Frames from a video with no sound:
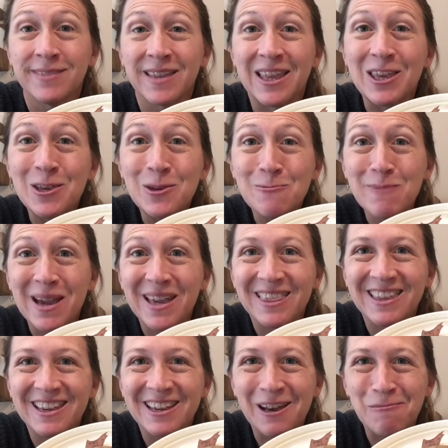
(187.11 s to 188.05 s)
You might
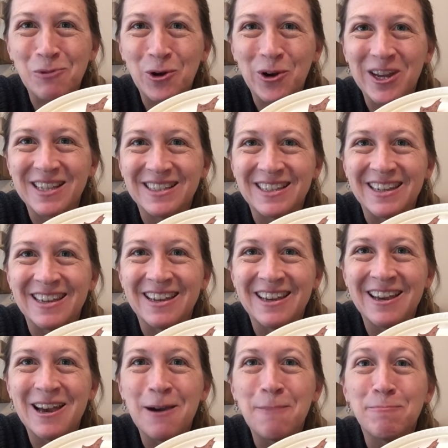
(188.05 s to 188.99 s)
think I'm crazy,
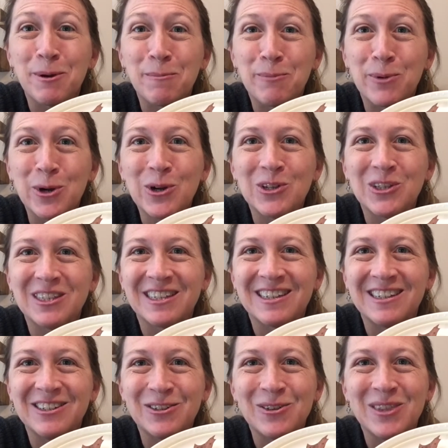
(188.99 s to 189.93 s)
but birds
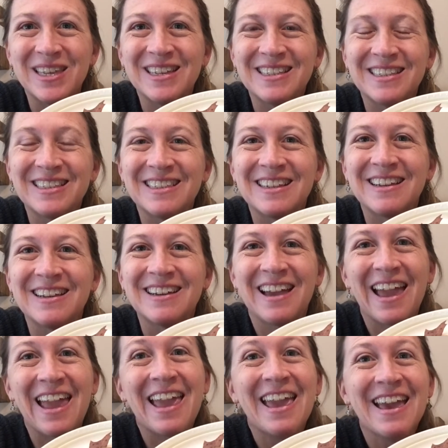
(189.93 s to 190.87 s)
can do this,
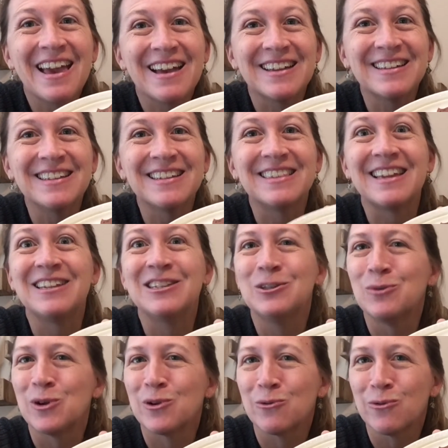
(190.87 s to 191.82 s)
and they do
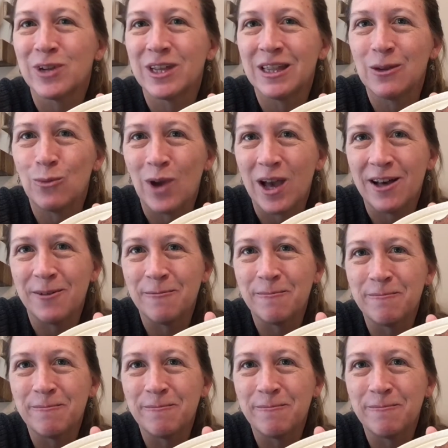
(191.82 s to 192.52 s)
it really well.